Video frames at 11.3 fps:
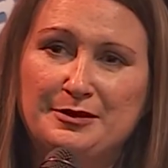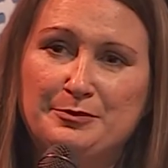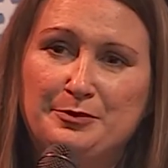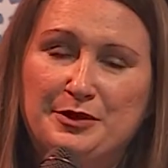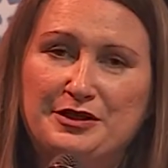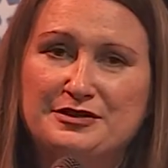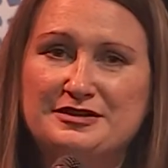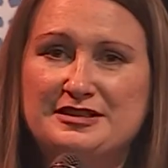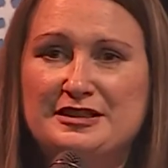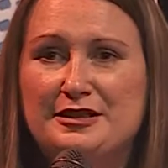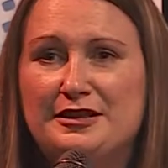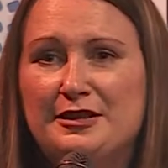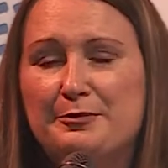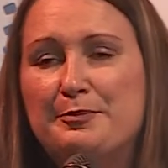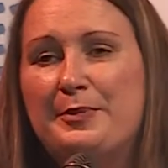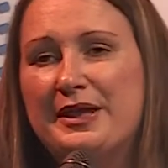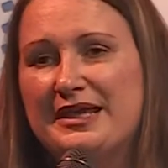because the
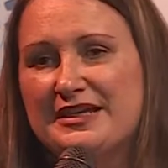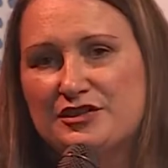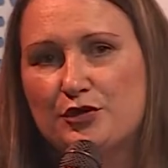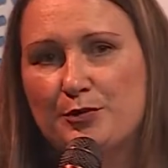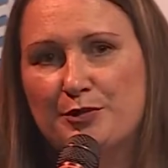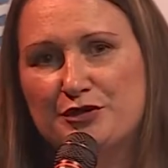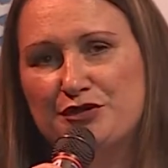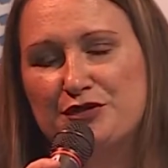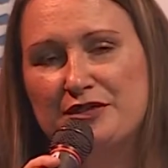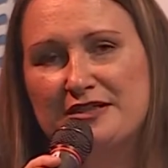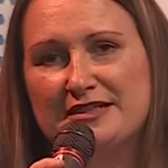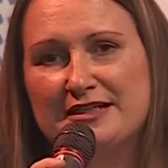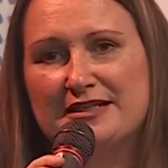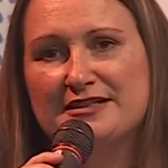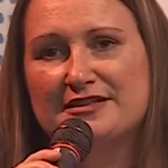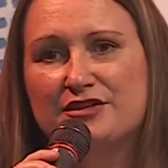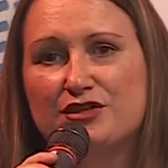biggest opportunity
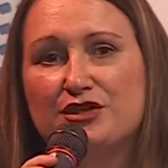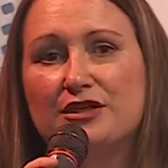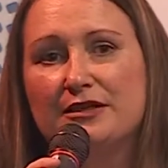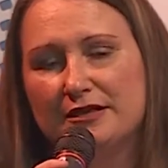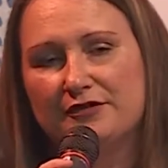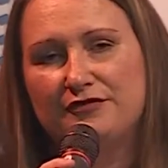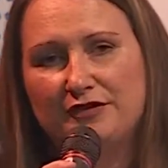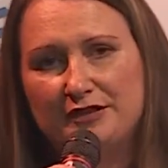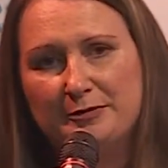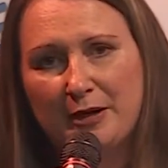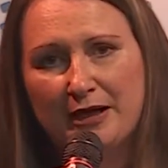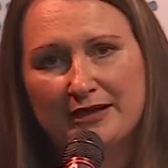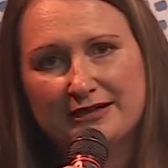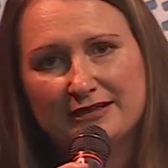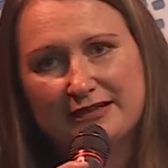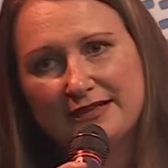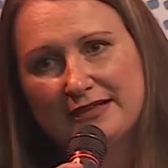is that you can get feedback.
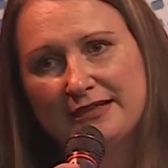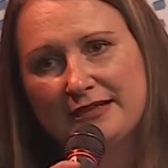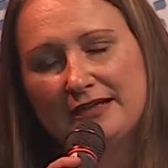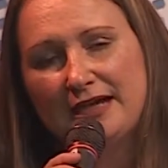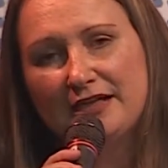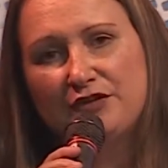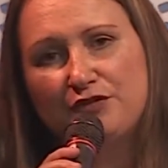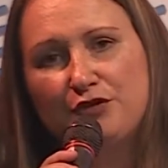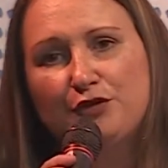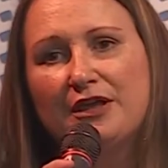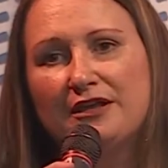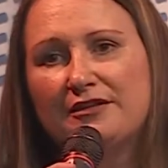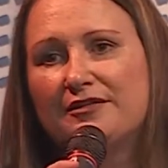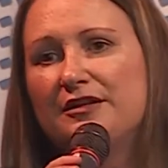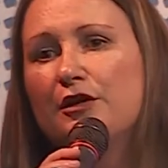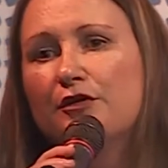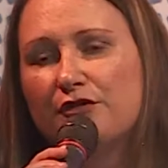And if you get
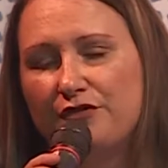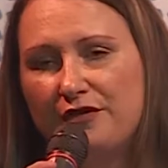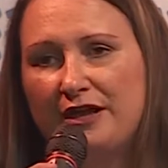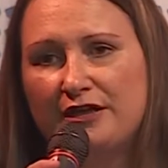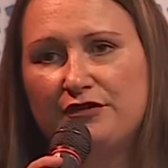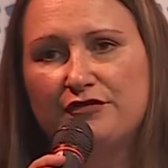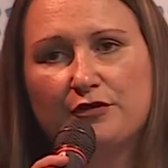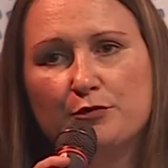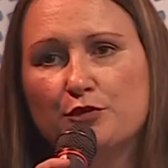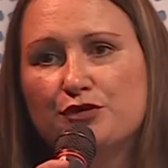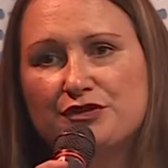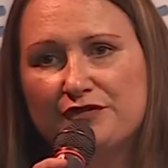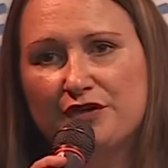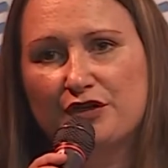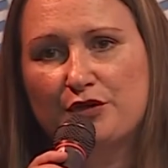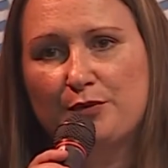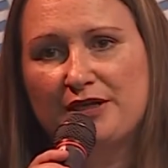3 out of 5 for most of your
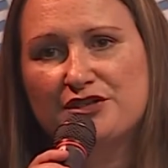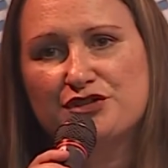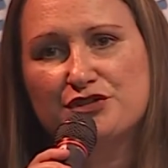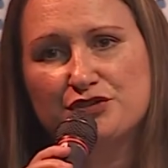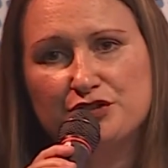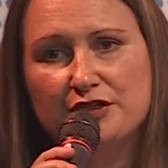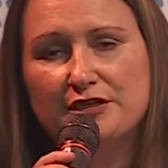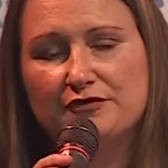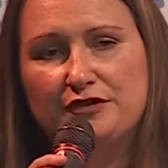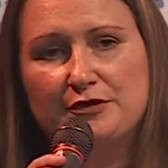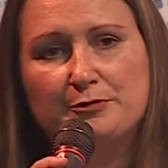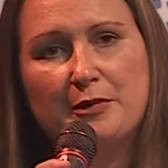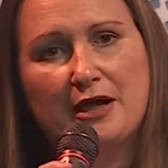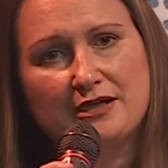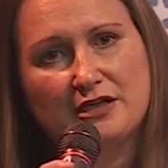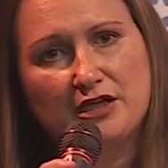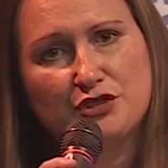questions, you get
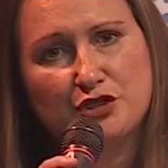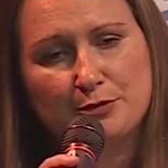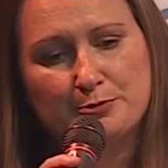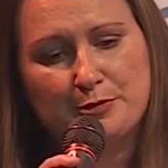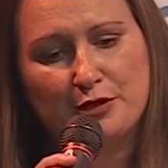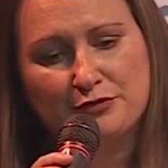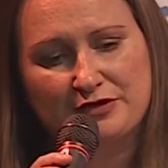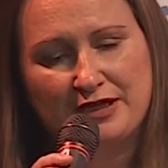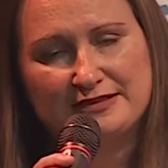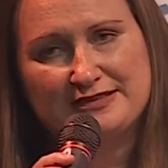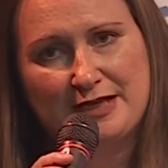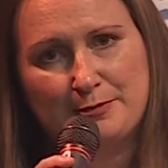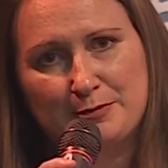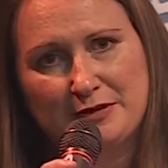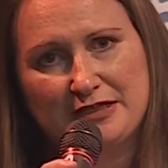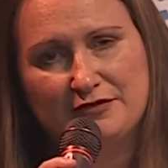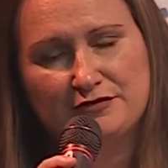feedback, you can build that
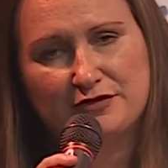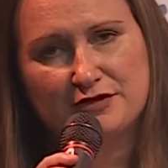template for